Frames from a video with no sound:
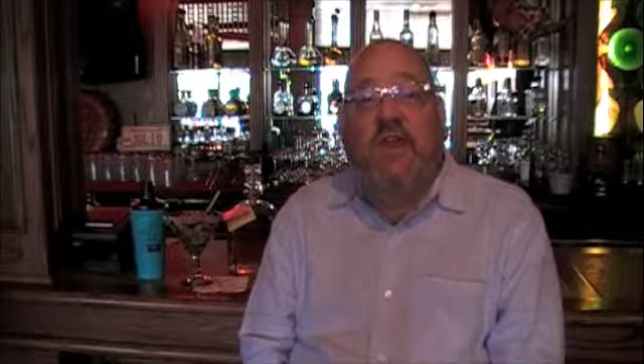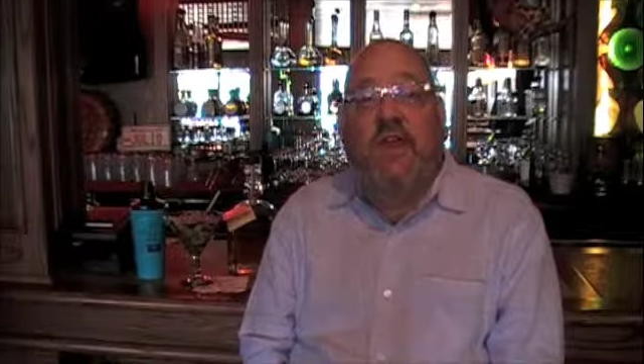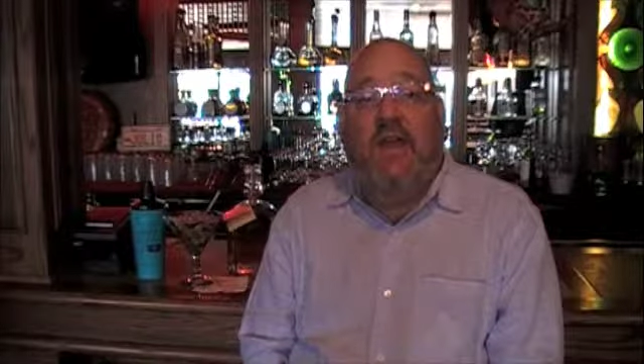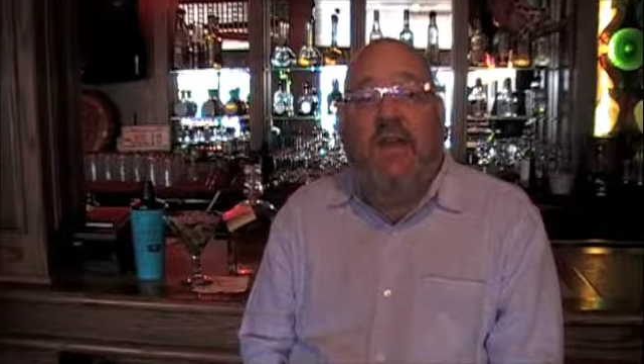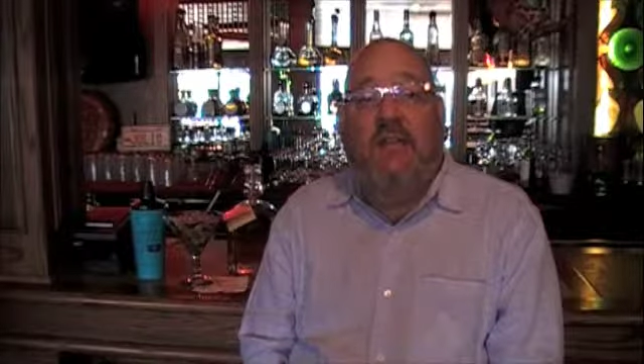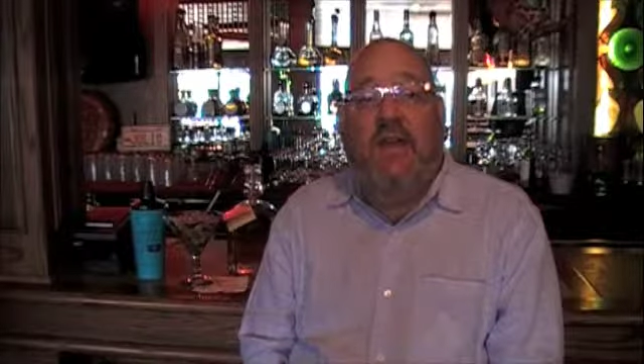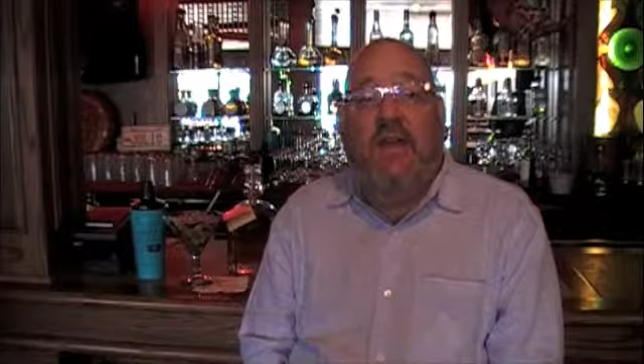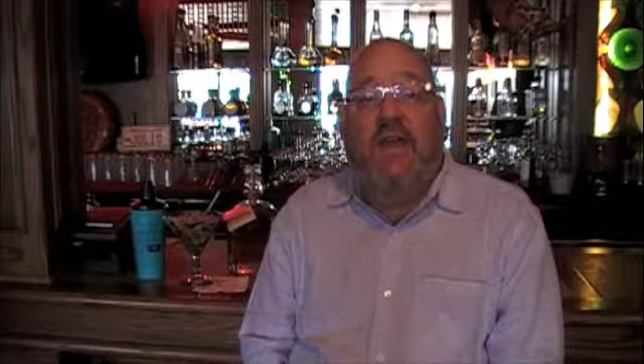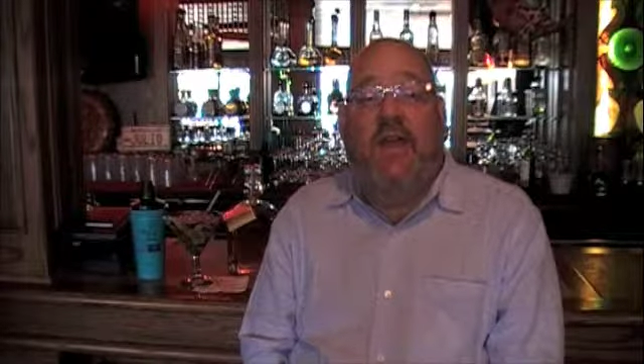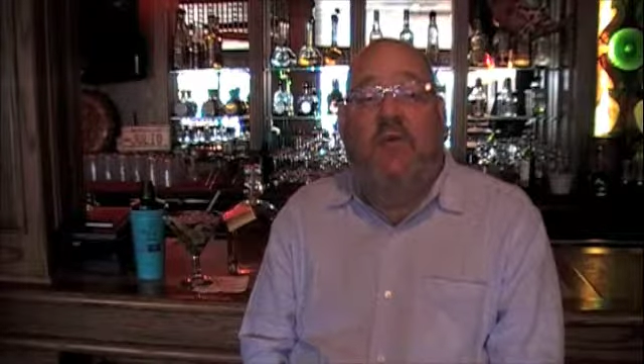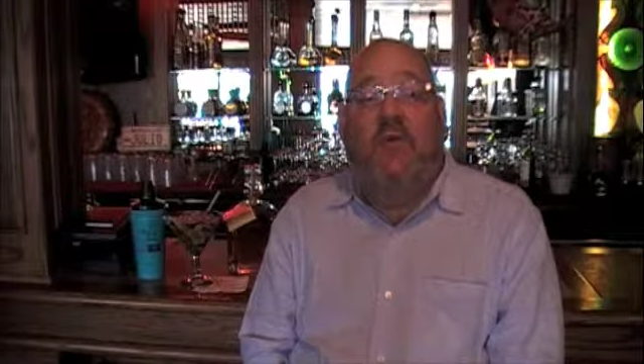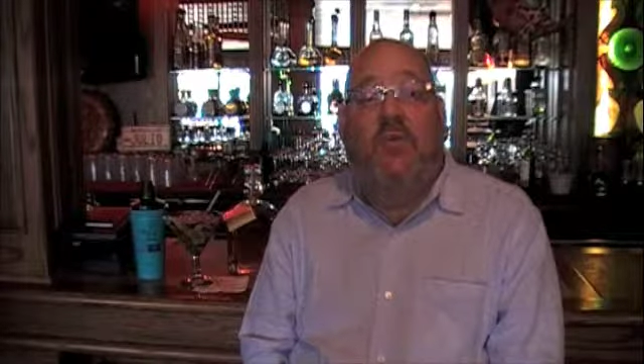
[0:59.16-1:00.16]
And I might
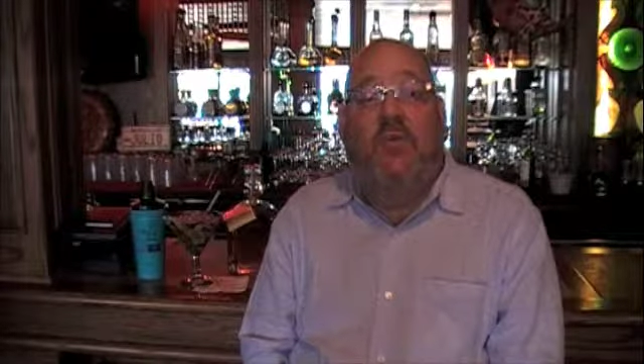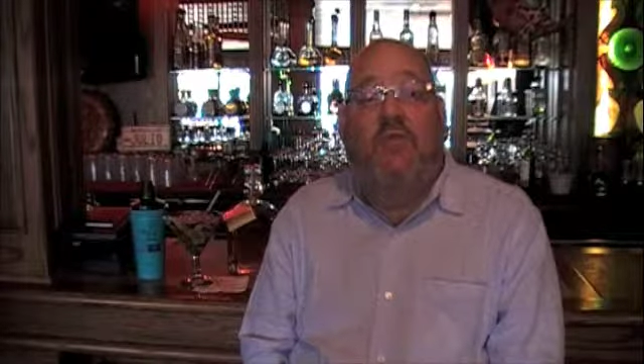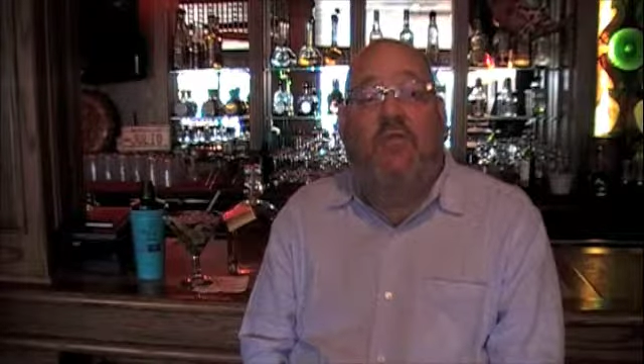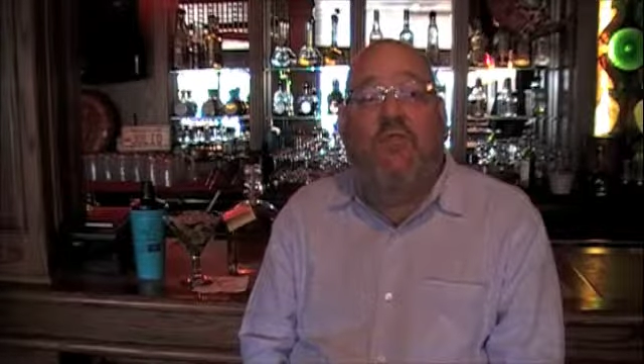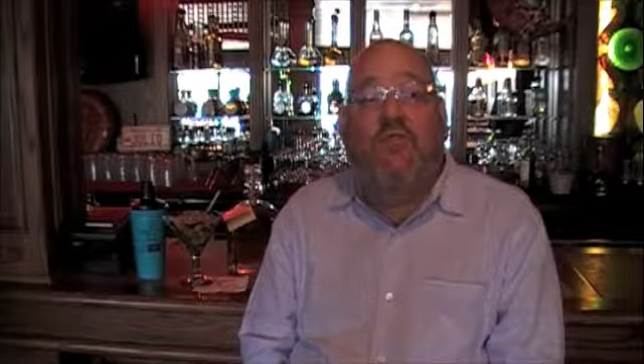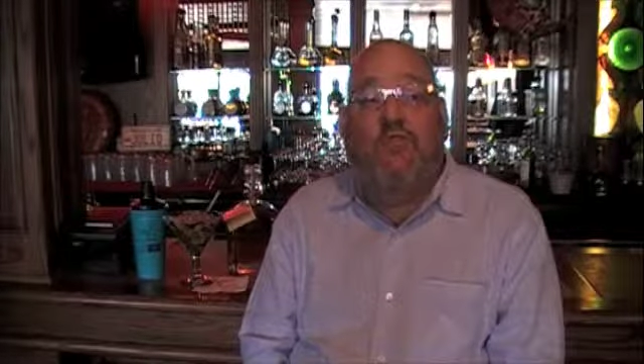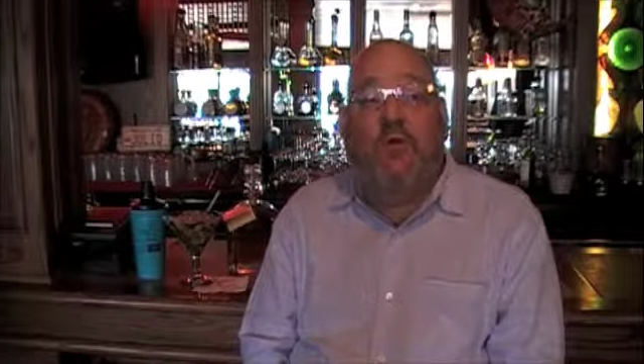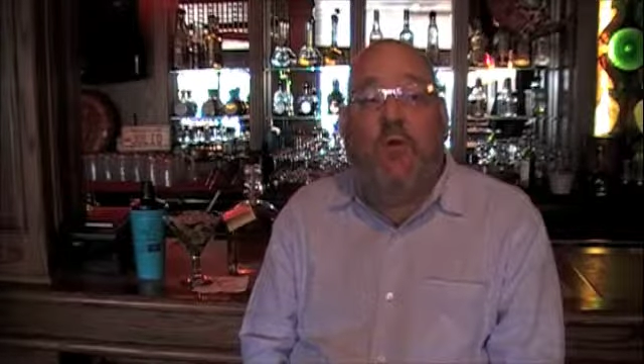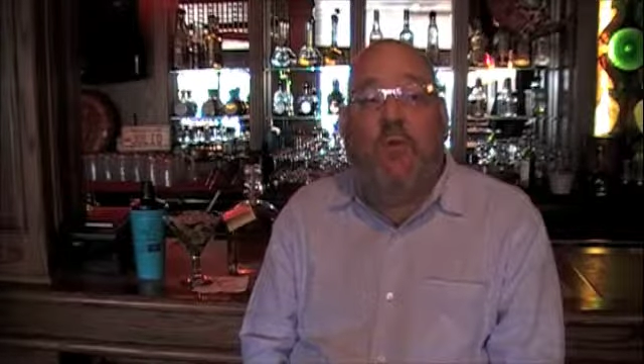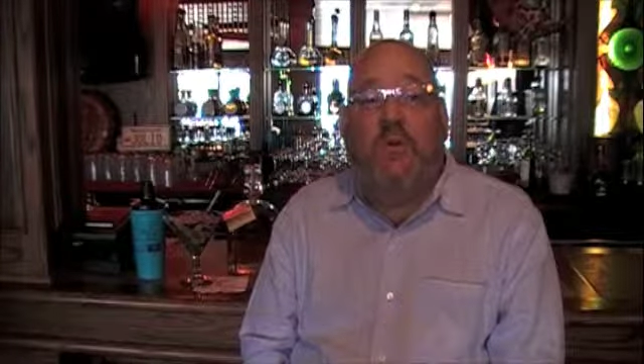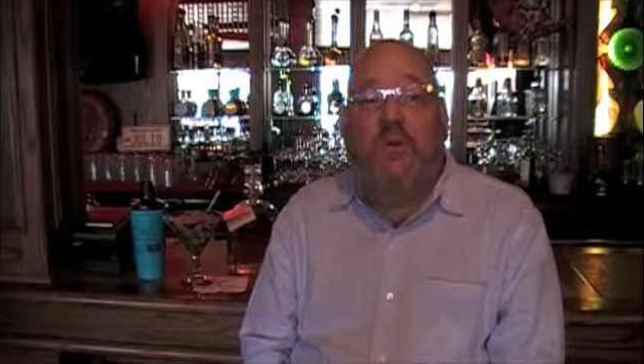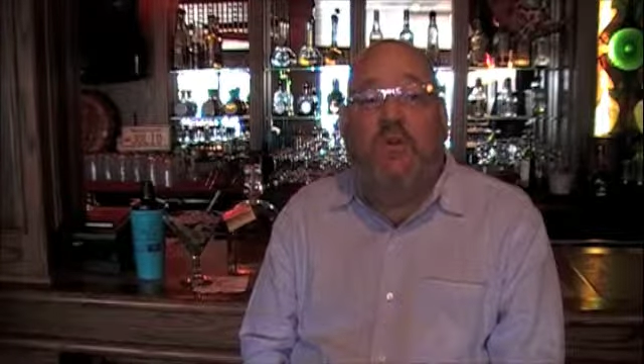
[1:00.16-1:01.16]
add, when we first
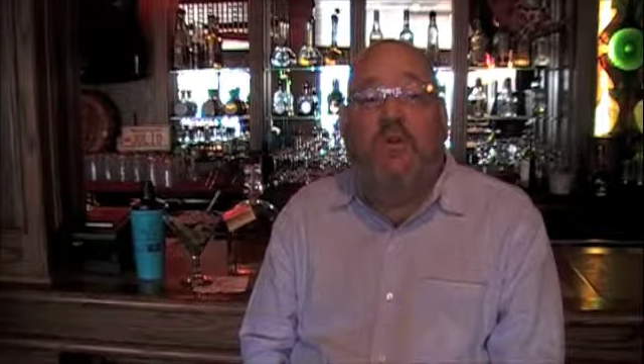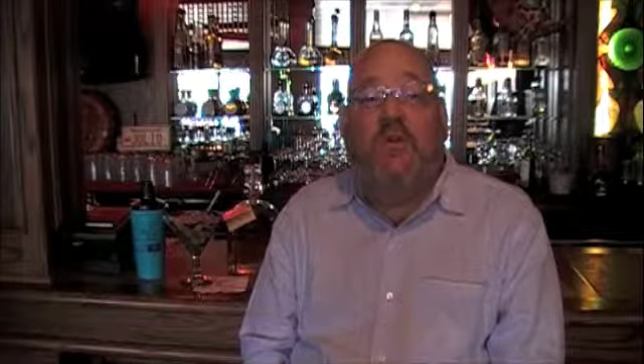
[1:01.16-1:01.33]
opened